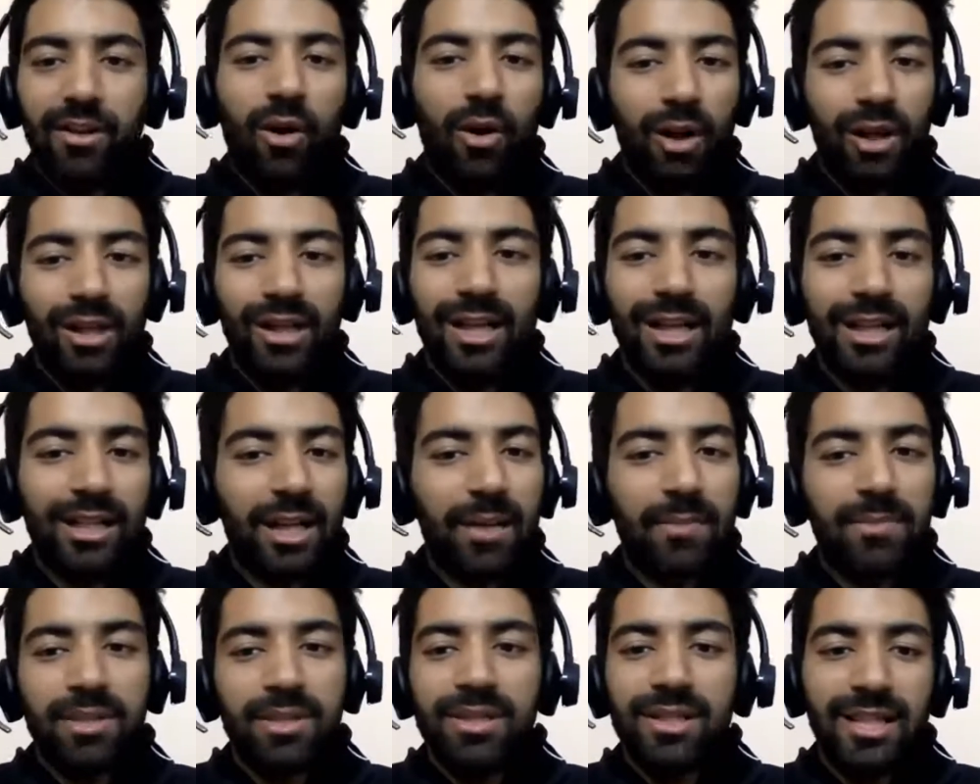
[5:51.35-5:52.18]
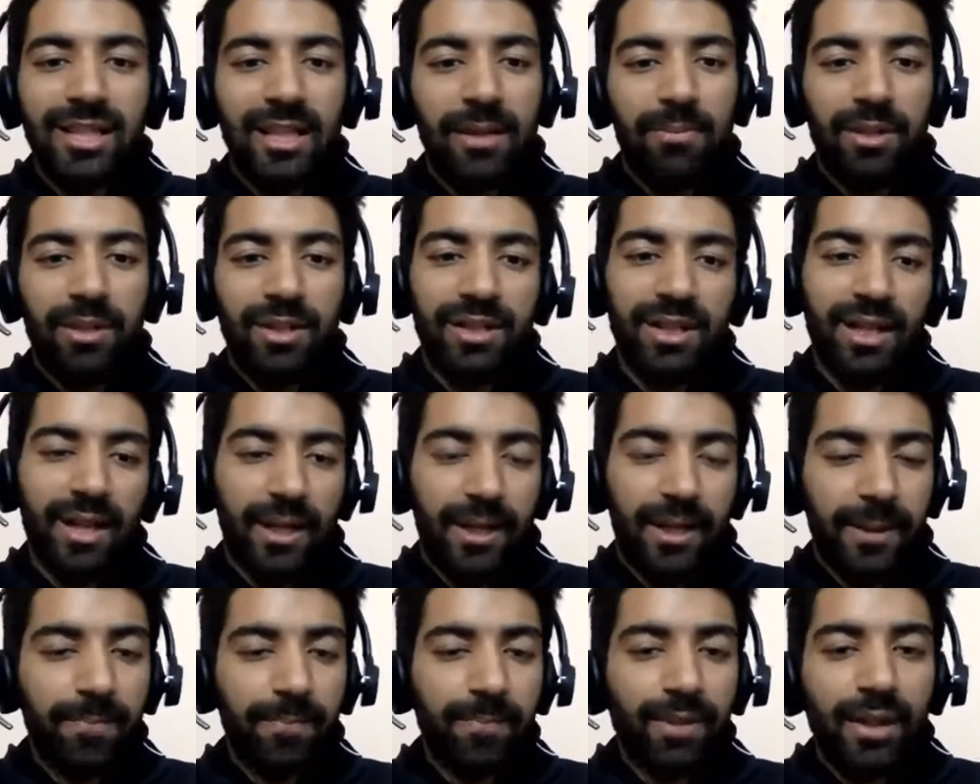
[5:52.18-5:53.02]
All that comes in C plus
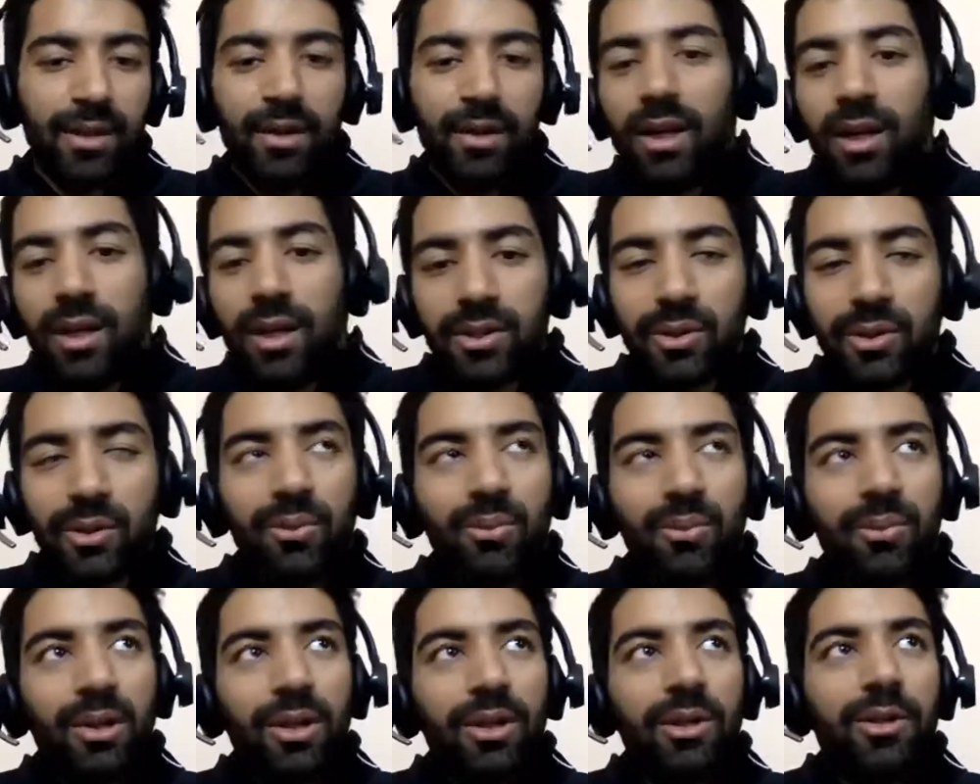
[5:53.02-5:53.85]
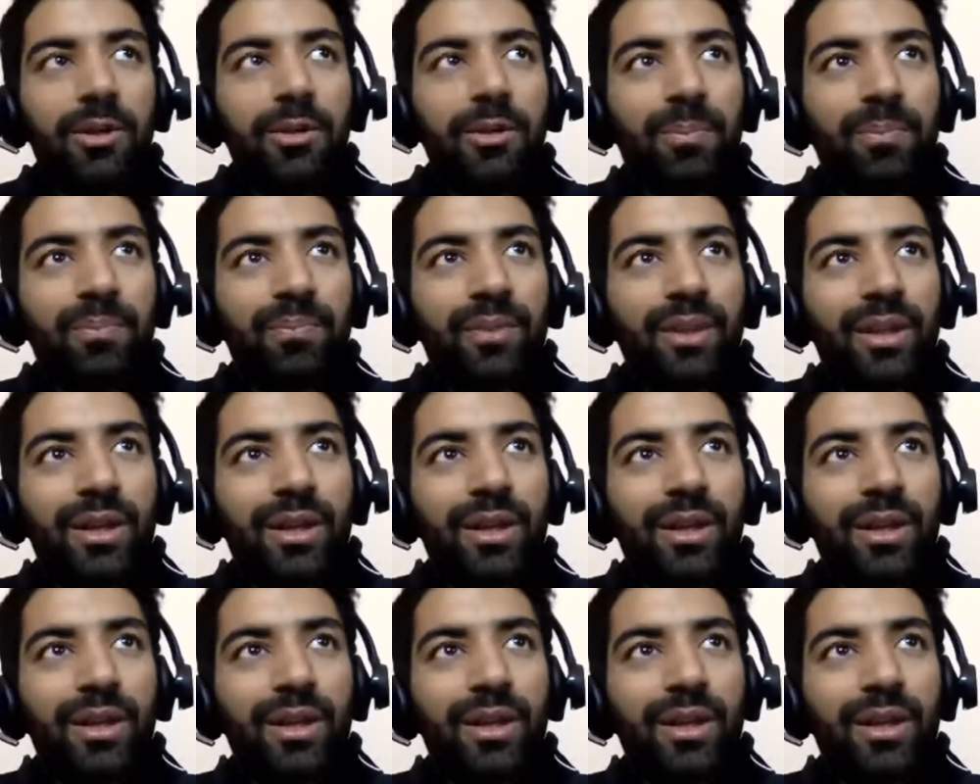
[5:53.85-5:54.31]
AI. So,